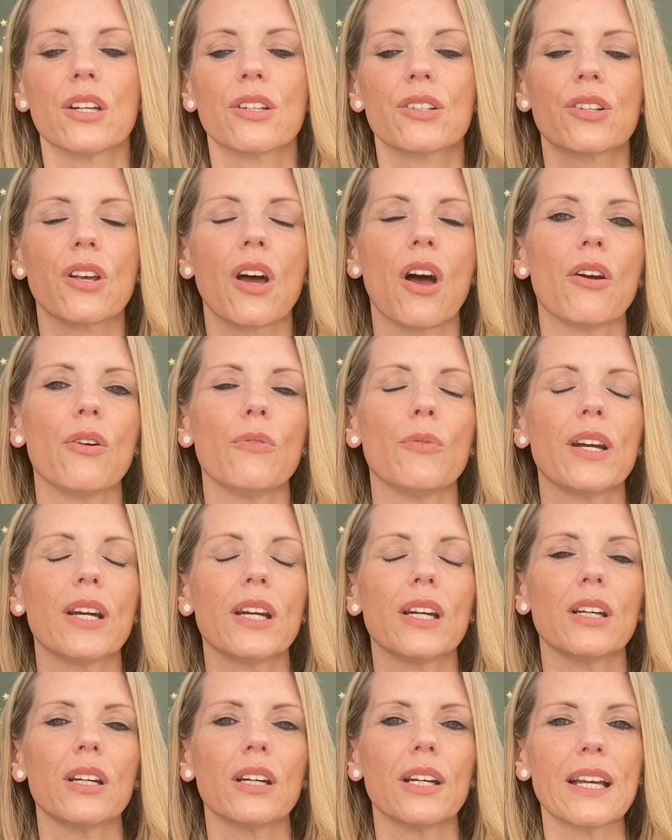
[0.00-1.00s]

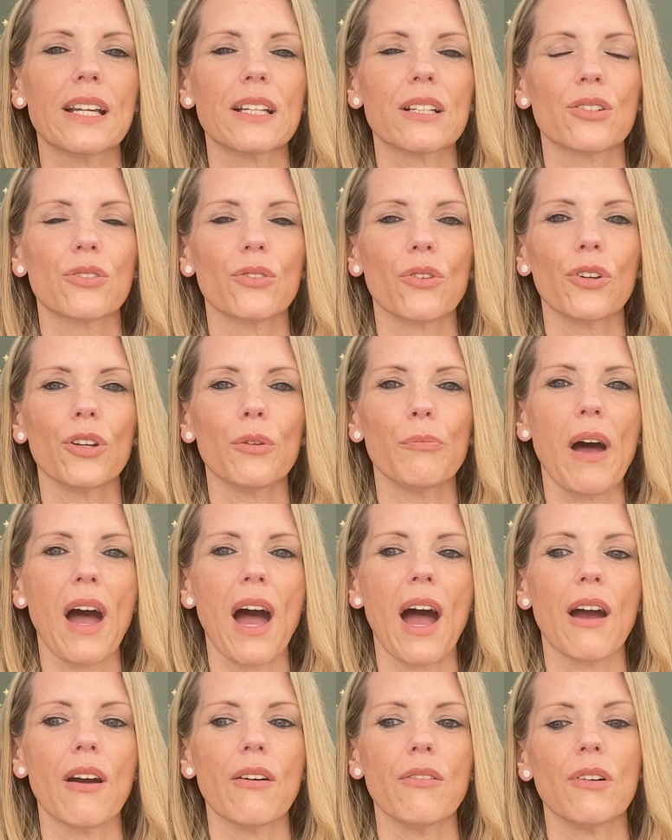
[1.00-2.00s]
So it's not
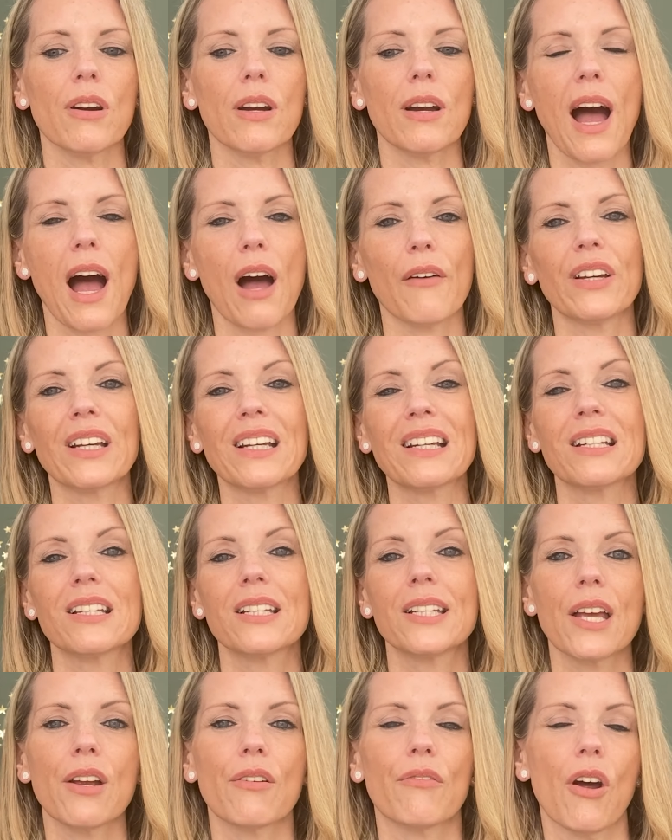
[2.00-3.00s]
about having
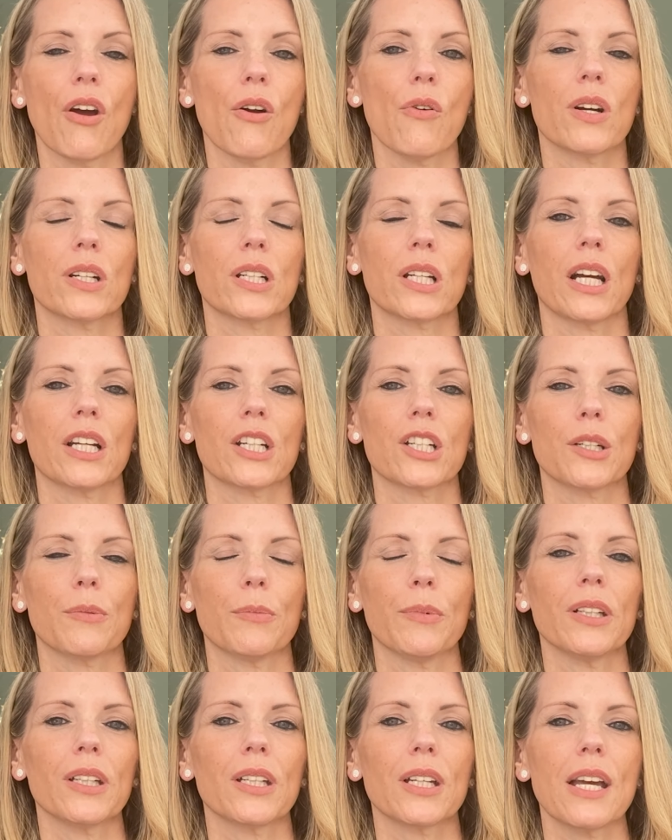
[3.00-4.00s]
zero
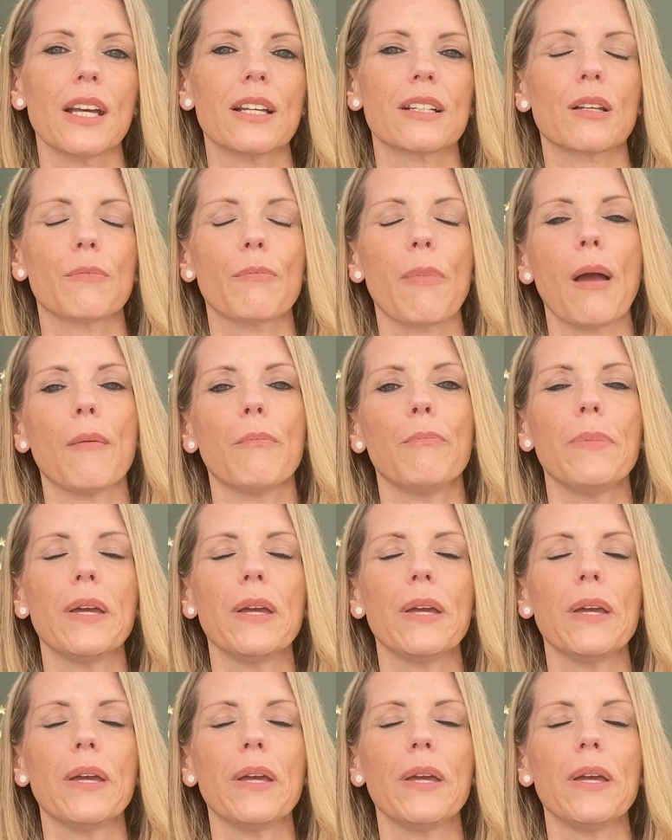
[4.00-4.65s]
attachment, it's about